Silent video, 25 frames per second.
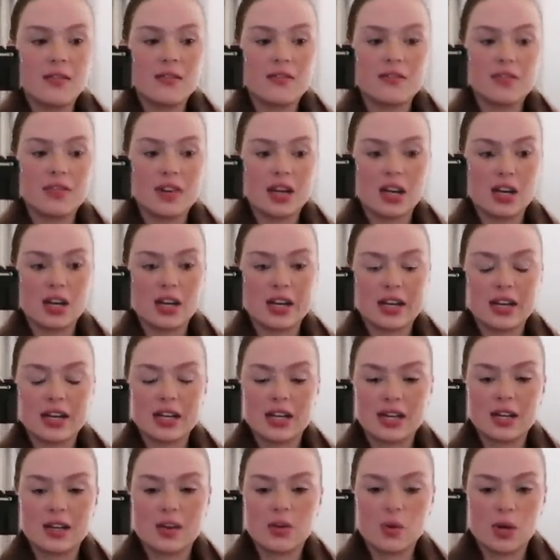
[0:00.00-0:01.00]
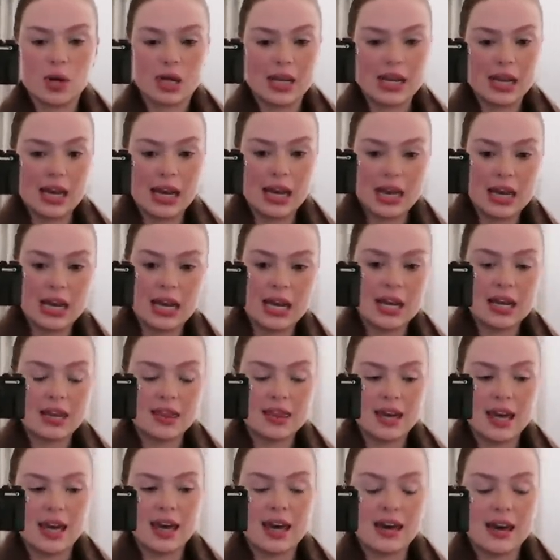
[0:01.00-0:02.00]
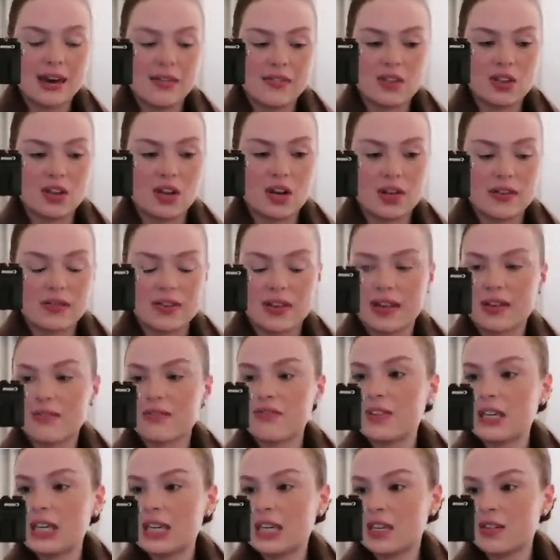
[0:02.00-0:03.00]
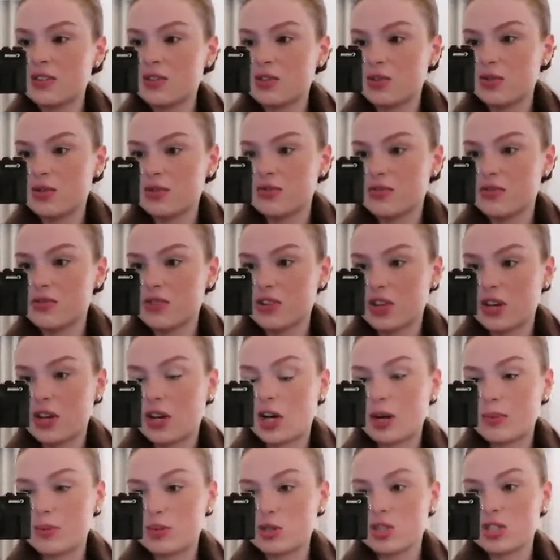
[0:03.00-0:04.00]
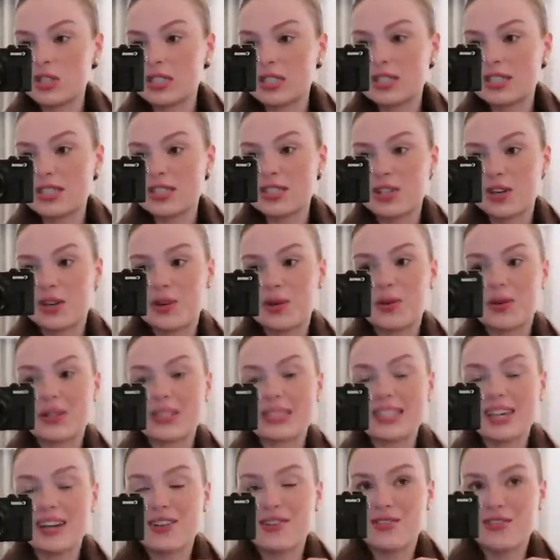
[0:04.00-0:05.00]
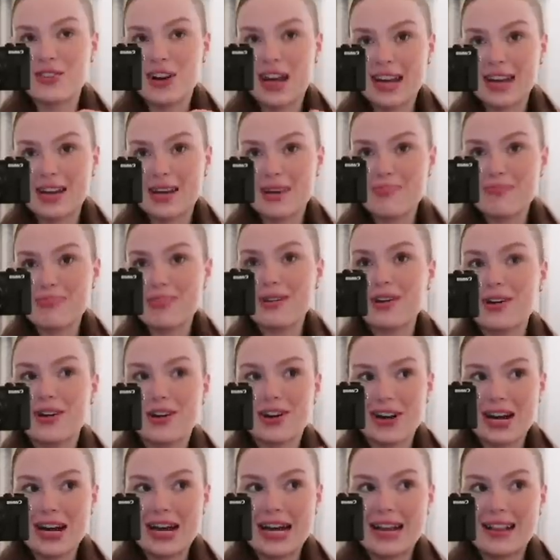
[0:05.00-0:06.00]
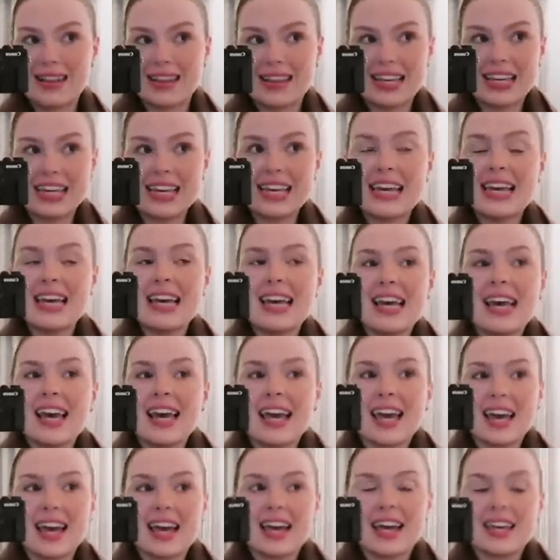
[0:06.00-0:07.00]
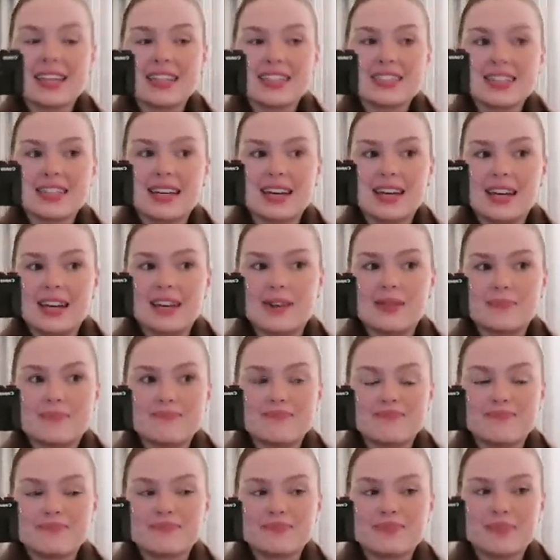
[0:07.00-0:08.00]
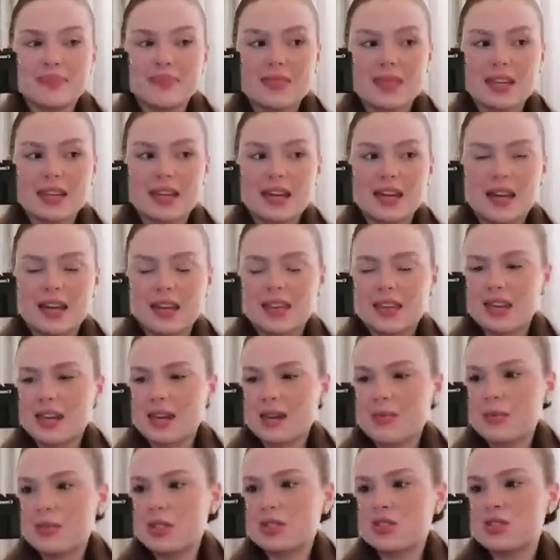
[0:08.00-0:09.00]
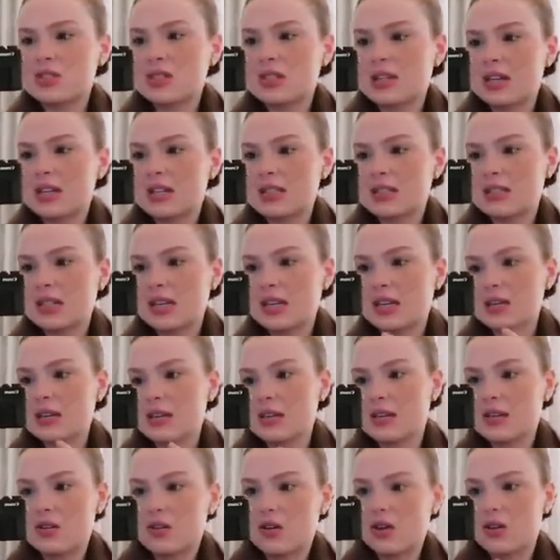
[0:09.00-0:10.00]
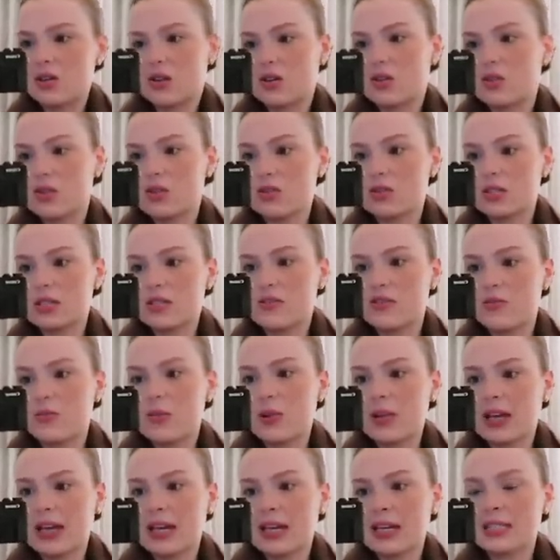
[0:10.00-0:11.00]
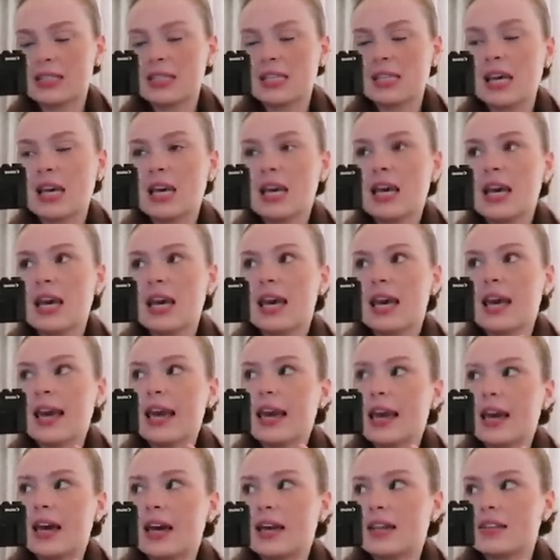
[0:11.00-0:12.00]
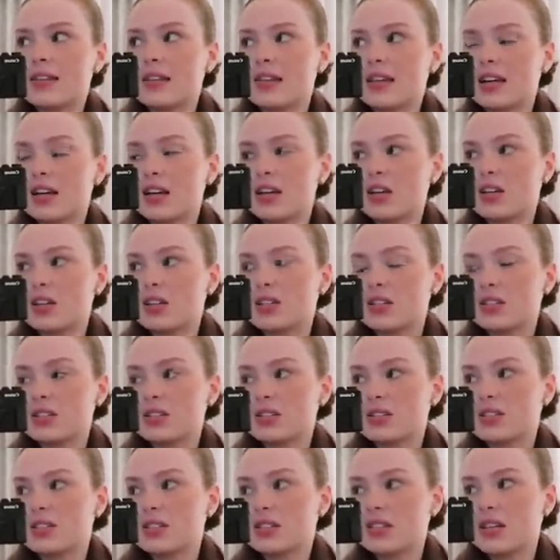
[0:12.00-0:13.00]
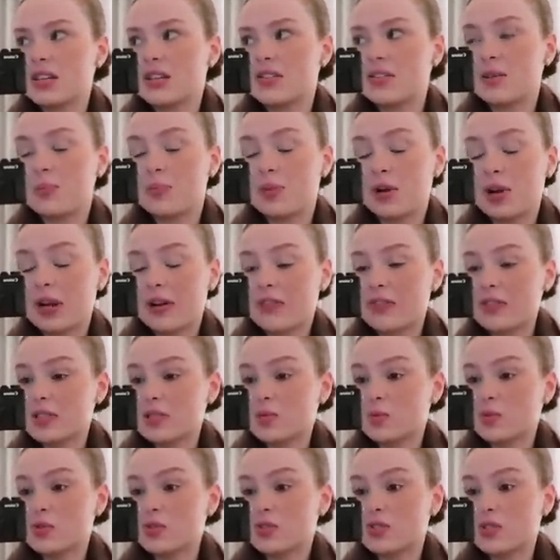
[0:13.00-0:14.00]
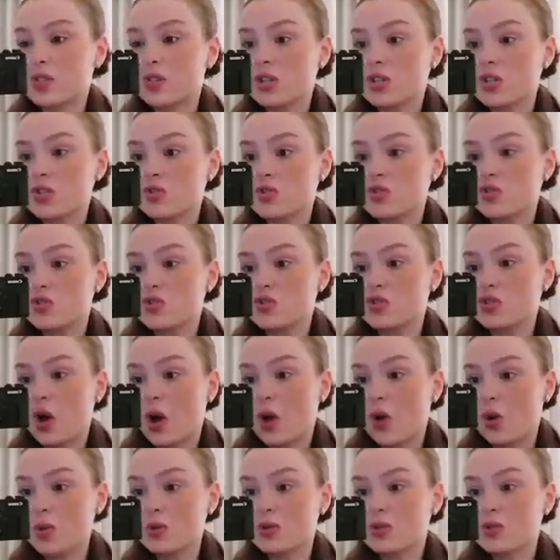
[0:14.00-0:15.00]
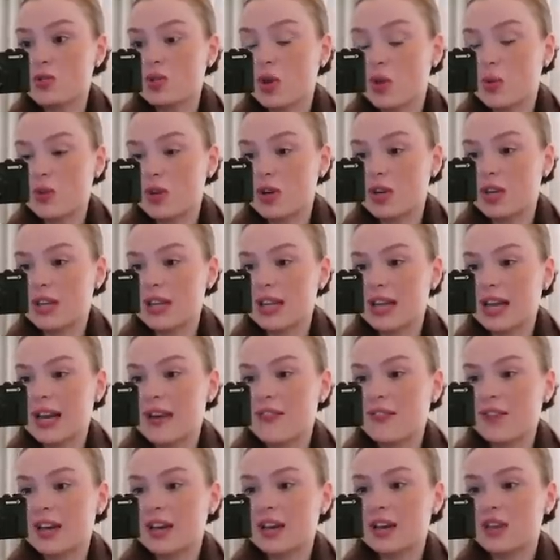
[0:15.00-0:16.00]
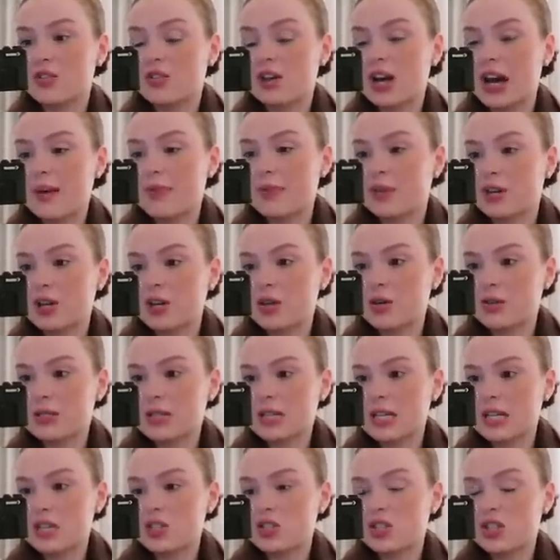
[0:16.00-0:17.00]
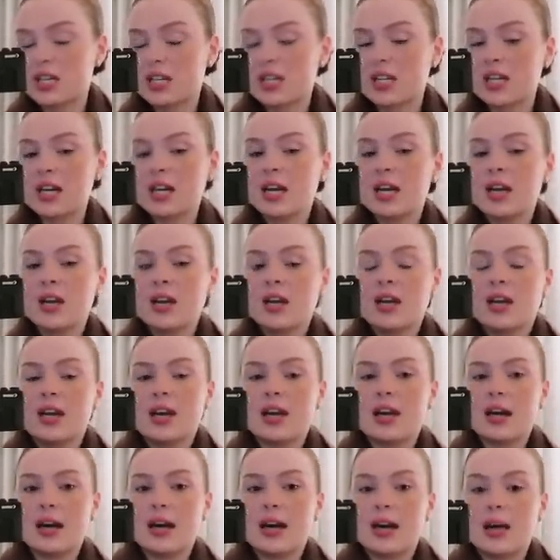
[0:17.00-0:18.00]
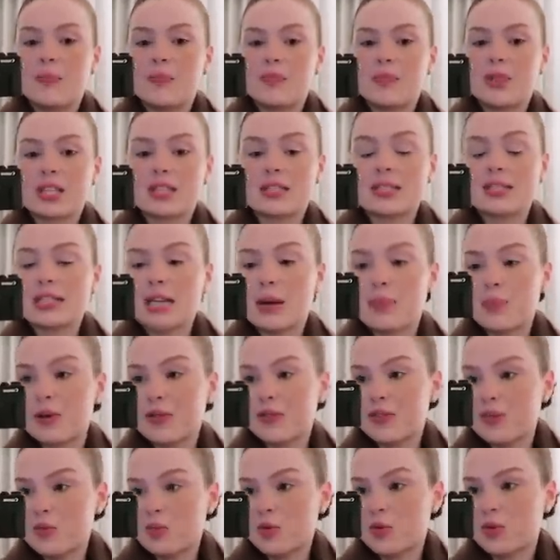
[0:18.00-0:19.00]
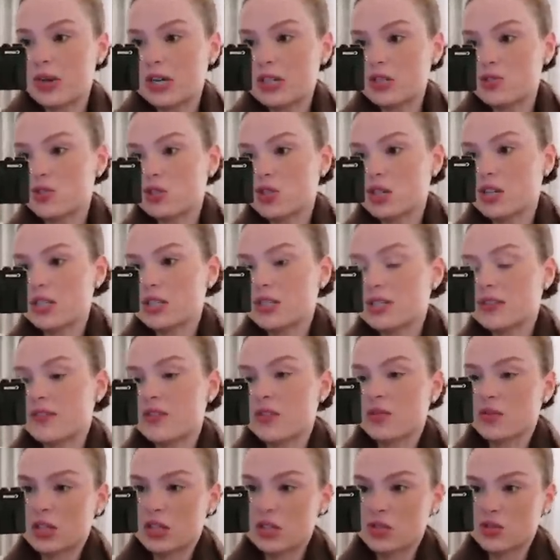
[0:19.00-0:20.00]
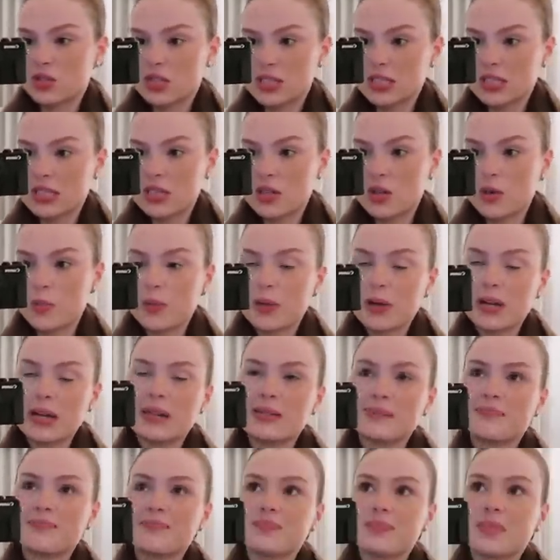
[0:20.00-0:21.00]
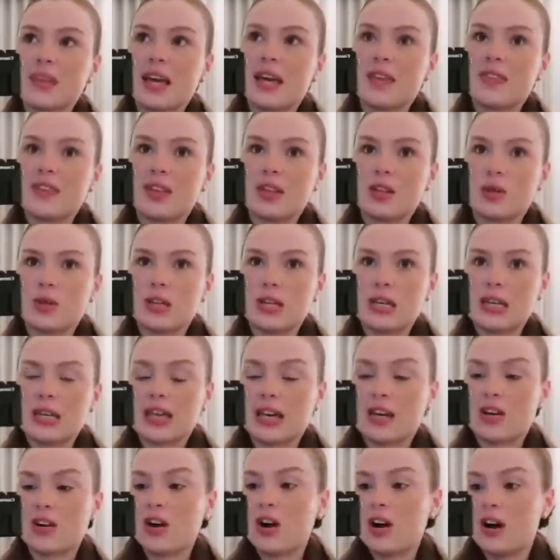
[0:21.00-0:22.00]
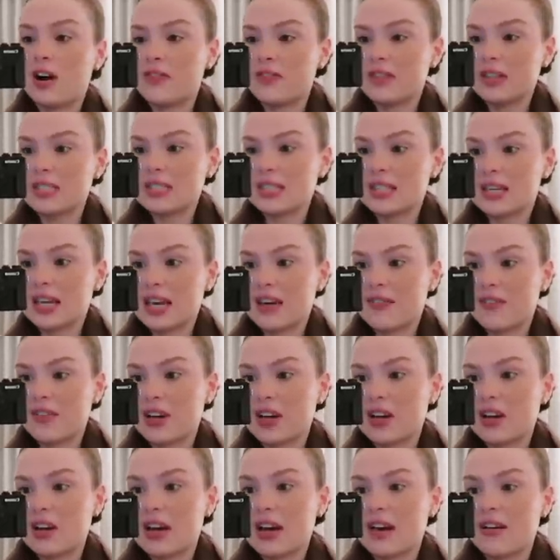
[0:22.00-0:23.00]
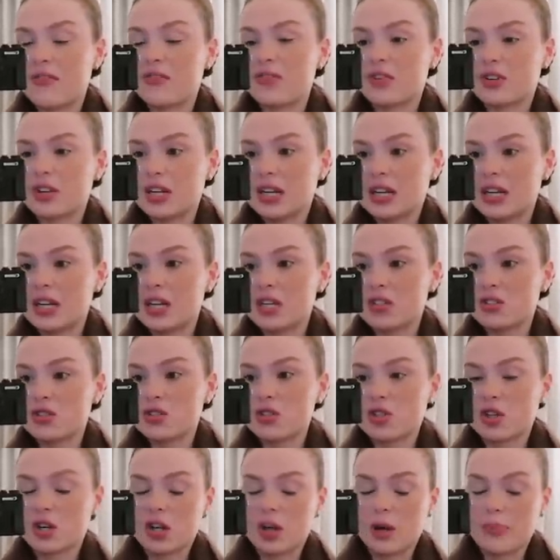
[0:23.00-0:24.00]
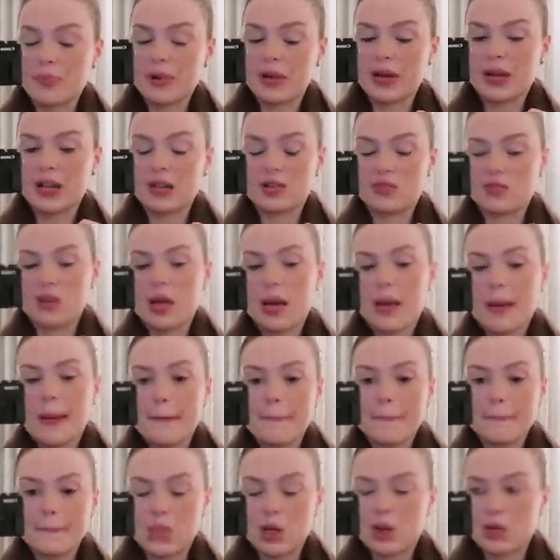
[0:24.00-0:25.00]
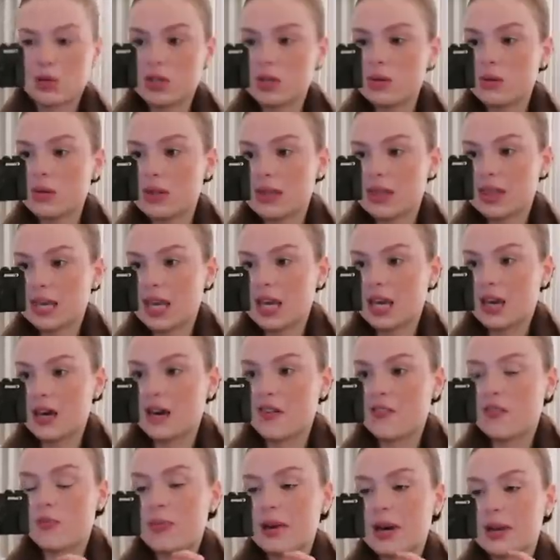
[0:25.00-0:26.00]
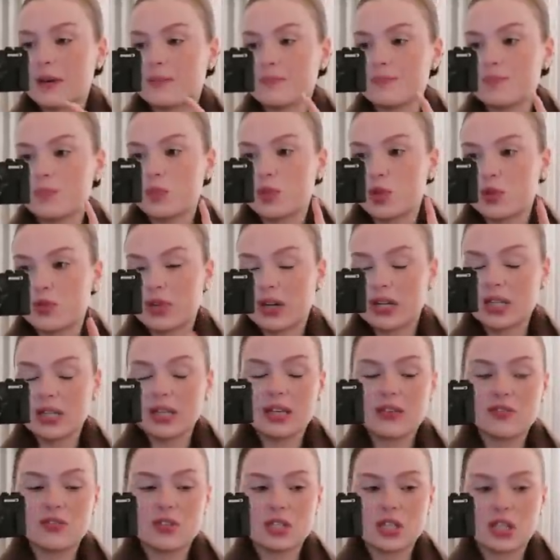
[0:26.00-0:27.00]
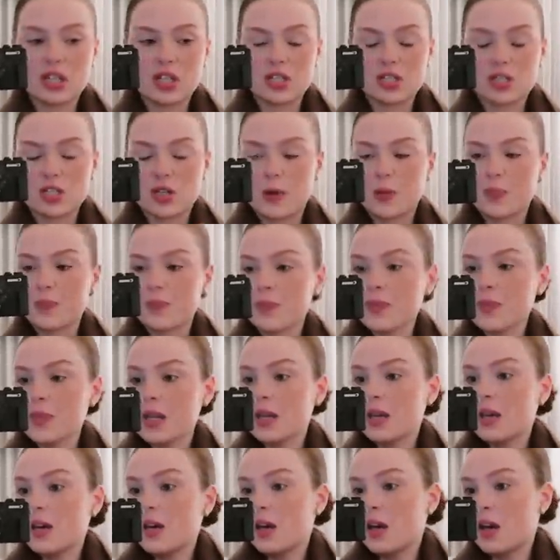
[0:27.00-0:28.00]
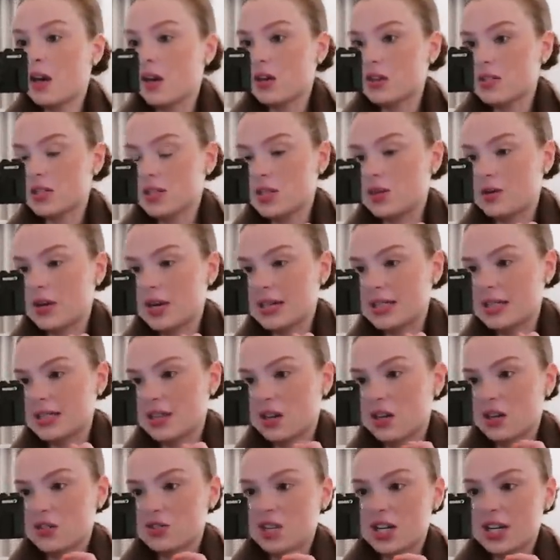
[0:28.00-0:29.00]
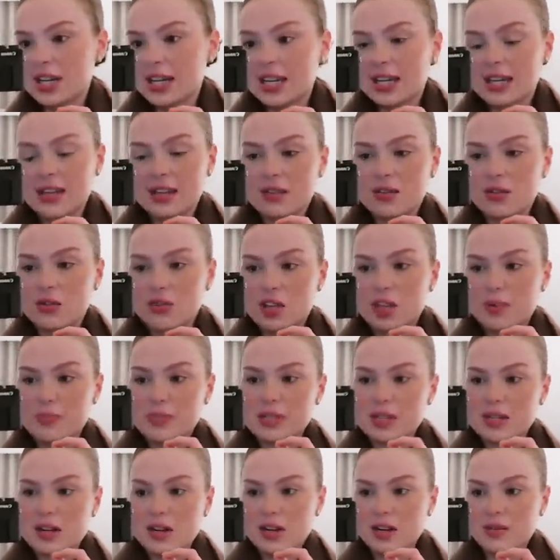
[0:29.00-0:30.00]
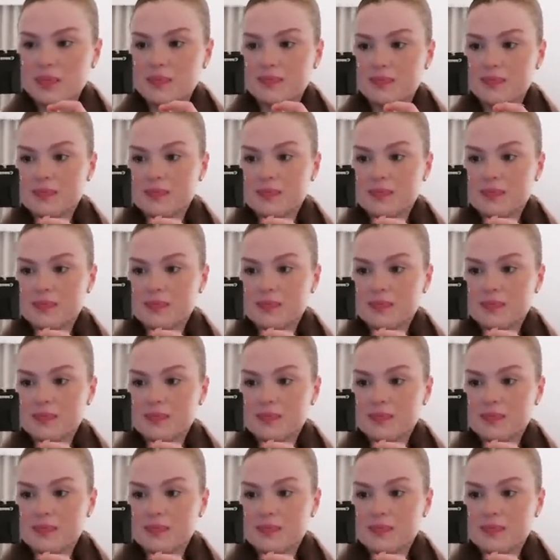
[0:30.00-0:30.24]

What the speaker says: very organic. They have a lot of like vegan, gluten-free options, so it's like right up our alley. And I think I mentioned that it's like an all-inclusive place. And there's the breakfast was so good, and they have like a grab and go station that's separate from the restaurants if the restaurant isn't open, and then you can get like coffees, and they have like every syrup and milk you can think of. But we're running late for dinner, so I'll see you guys there. I'll try to get a little clip of dinner.